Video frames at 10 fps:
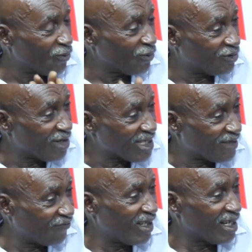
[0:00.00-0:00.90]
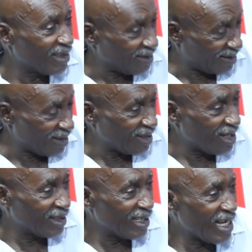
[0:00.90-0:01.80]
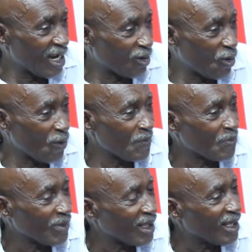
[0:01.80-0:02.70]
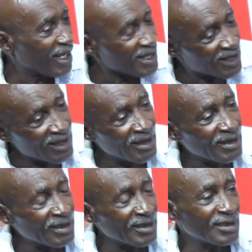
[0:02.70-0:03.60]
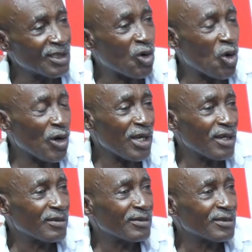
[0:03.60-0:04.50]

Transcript: we dress civilian, then ne a co. And see, your coy.